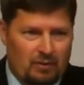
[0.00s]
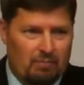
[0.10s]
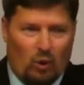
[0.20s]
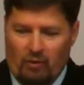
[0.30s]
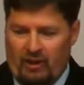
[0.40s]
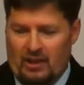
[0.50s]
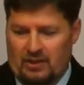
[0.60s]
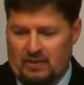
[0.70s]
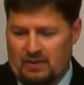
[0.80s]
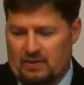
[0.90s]

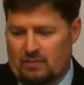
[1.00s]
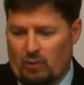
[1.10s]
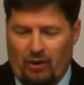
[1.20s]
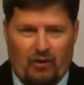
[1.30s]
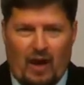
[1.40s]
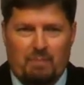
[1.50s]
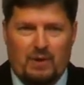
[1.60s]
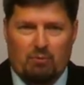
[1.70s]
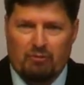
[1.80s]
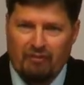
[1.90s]
motivations, whether that
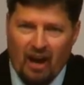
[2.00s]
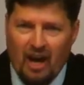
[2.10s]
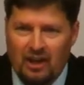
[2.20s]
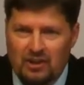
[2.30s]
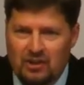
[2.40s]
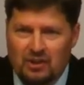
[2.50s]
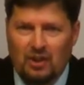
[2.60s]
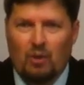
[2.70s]
be revenge,